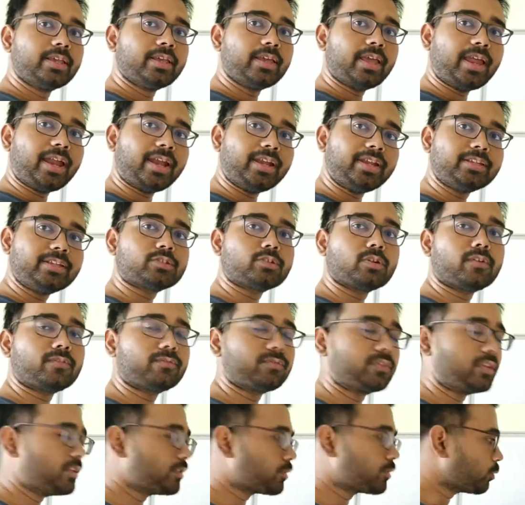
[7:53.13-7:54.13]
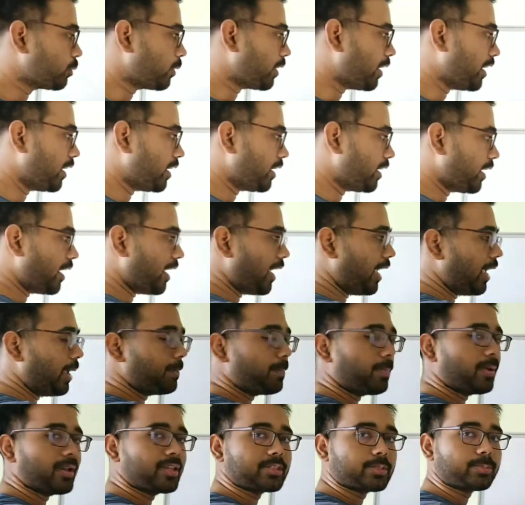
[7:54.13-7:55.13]
addition of these two,
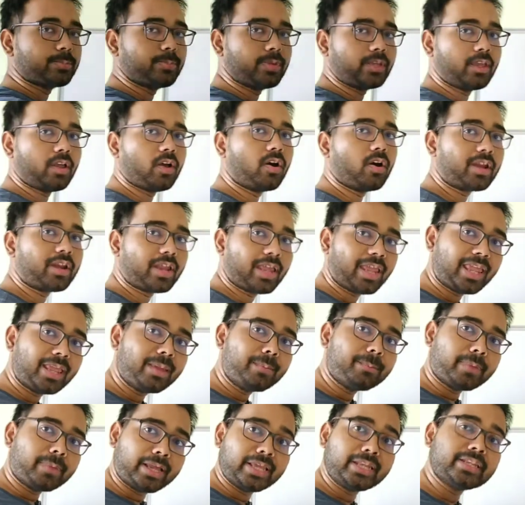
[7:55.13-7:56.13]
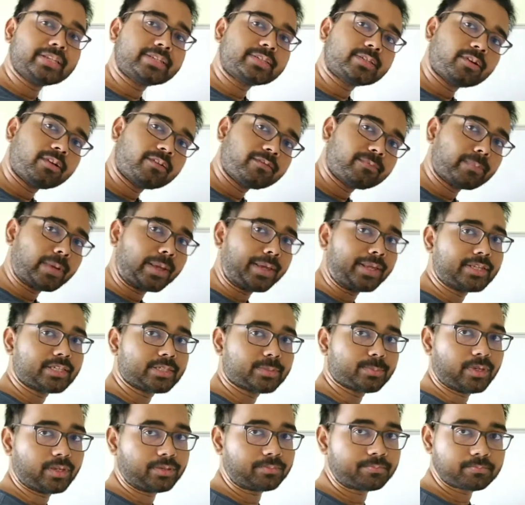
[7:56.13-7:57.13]
A plus B, or A minus of minus
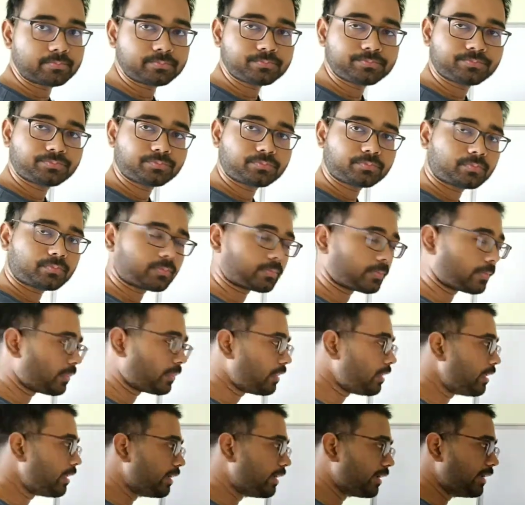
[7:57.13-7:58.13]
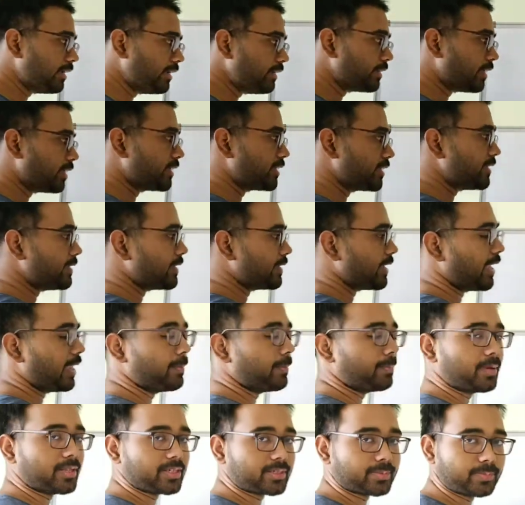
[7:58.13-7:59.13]
B, right? That is A
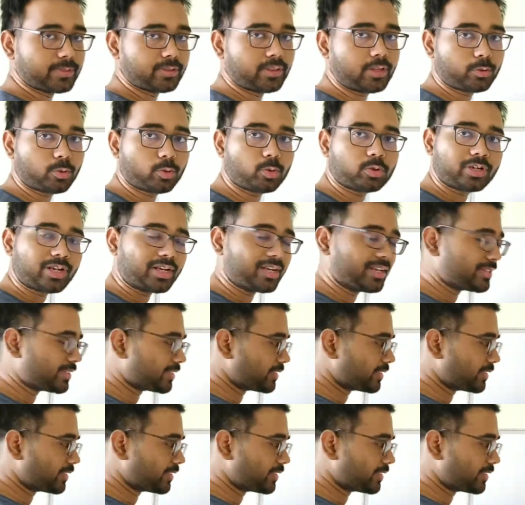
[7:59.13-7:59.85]
plus B. The total